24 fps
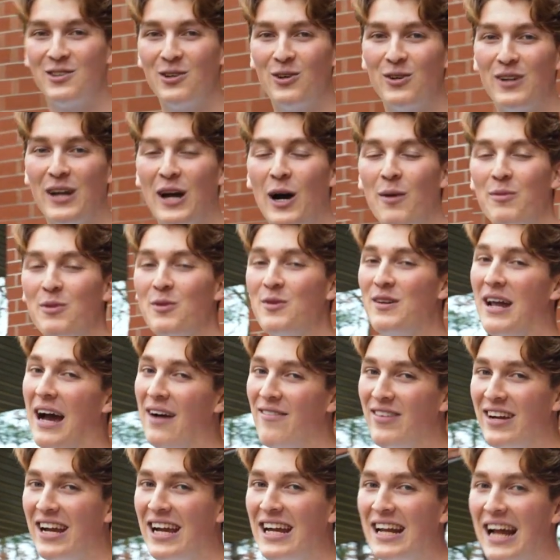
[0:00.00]
tool to help you
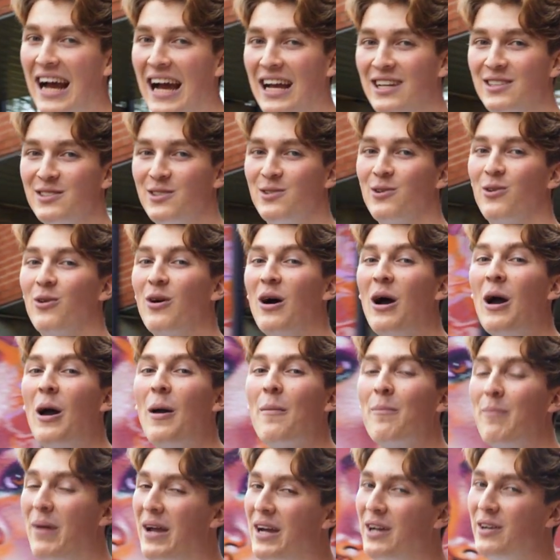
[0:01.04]
navigate high school,
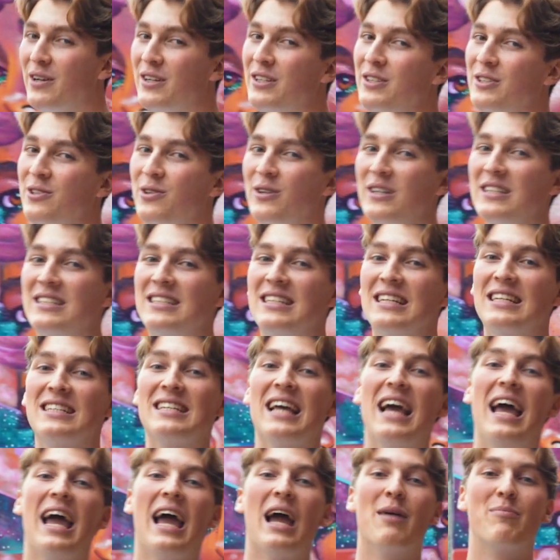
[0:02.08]
make good choices,
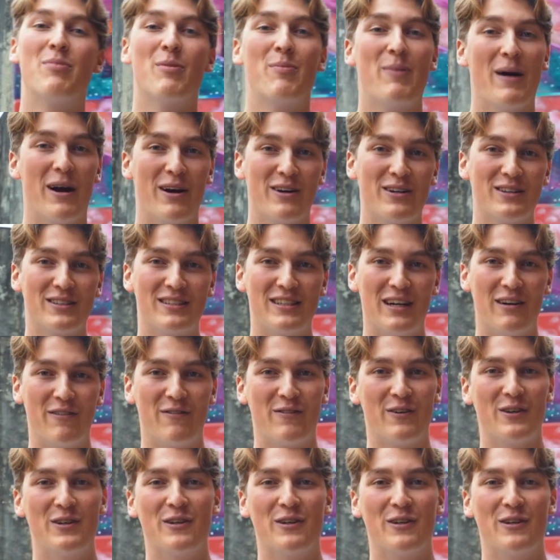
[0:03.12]
and prepare yourself for